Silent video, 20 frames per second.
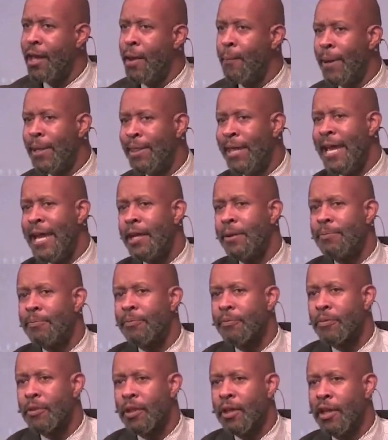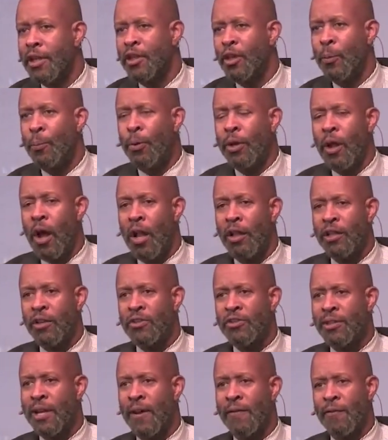but then they'll put all your
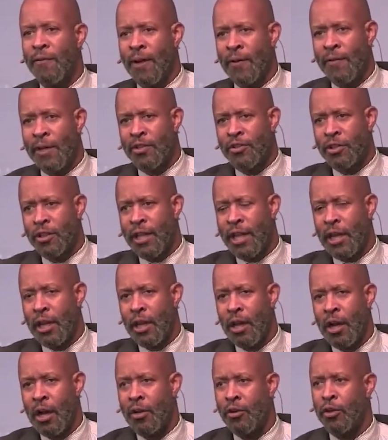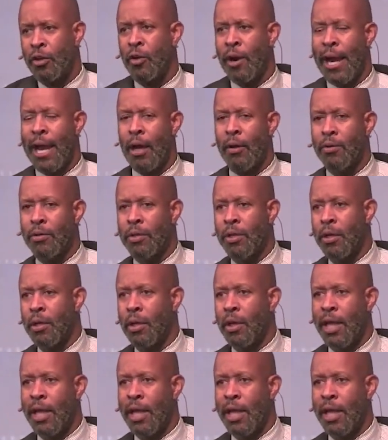stuff eventually underground